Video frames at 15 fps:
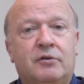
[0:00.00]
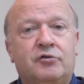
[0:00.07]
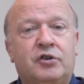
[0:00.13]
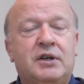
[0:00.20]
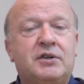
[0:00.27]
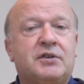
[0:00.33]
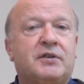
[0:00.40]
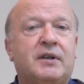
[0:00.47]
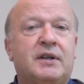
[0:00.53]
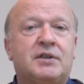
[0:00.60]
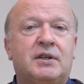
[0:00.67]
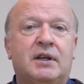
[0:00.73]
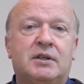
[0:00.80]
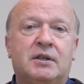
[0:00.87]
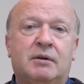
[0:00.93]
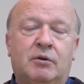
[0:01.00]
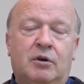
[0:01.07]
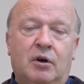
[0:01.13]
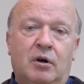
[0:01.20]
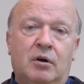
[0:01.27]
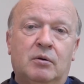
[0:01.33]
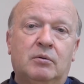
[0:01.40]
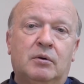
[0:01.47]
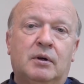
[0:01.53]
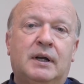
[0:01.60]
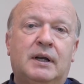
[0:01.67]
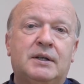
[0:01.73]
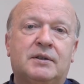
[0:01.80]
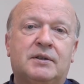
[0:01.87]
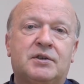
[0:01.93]
Jesus then said to him, "Go
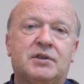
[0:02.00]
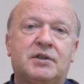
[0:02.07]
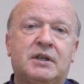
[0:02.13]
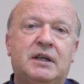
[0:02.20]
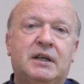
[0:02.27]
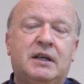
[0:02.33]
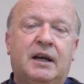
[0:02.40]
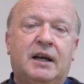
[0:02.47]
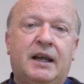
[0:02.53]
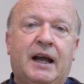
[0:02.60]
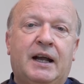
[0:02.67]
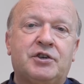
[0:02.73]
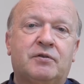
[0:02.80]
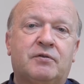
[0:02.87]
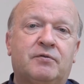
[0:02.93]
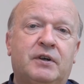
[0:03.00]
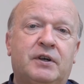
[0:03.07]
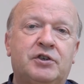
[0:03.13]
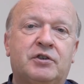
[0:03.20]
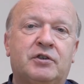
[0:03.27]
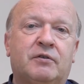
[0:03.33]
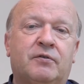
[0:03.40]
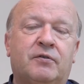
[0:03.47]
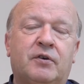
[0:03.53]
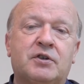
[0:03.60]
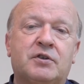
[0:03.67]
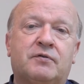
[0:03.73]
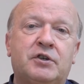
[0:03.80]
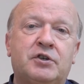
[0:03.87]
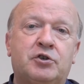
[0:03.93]
into the sea and catch a fish, and the
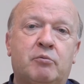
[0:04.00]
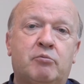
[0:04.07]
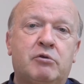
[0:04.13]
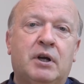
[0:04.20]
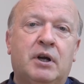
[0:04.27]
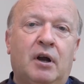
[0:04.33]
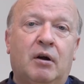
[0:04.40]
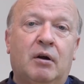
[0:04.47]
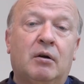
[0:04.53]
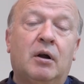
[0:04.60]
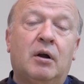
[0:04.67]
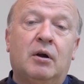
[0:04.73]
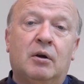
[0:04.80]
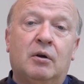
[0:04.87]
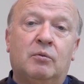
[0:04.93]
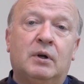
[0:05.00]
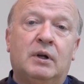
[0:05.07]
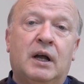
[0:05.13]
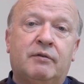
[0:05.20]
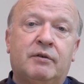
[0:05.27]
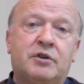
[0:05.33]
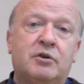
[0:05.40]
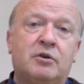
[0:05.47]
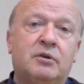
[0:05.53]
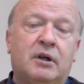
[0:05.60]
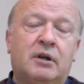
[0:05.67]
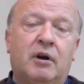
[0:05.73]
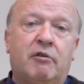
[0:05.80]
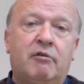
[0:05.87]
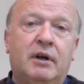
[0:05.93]
first fish you bring out will have a 2
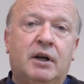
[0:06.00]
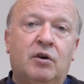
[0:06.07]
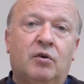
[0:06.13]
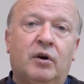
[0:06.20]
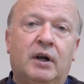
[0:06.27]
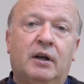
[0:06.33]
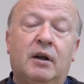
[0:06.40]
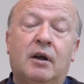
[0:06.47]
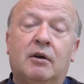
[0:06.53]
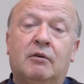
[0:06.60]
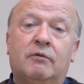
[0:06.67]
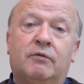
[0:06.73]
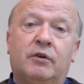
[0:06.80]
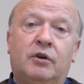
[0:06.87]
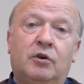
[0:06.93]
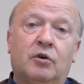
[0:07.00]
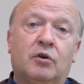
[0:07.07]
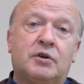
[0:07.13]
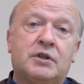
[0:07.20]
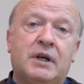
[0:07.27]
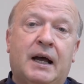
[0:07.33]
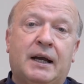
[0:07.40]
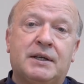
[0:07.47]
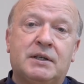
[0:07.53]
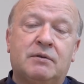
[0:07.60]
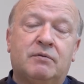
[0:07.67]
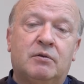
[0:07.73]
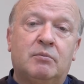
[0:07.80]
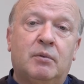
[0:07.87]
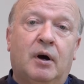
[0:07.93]
denarii coin for your tax and
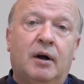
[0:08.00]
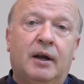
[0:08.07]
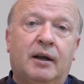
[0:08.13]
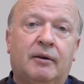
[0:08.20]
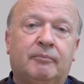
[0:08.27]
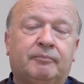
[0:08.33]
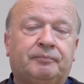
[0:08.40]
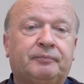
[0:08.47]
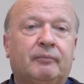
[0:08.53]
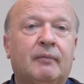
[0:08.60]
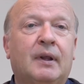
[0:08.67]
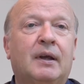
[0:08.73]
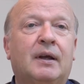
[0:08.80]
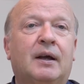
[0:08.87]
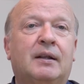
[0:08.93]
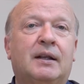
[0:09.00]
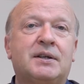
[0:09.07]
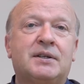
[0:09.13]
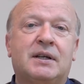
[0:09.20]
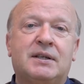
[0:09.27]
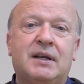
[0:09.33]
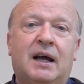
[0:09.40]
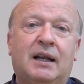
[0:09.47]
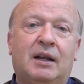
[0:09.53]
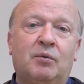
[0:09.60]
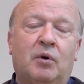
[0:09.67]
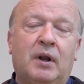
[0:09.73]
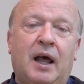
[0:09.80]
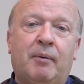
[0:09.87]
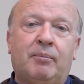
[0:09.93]
for mine." And that's exactly
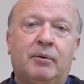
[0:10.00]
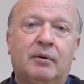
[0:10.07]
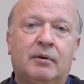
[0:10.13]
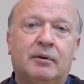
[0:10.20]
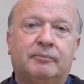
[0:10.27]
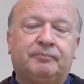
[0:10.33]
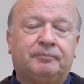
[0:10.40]
what happened.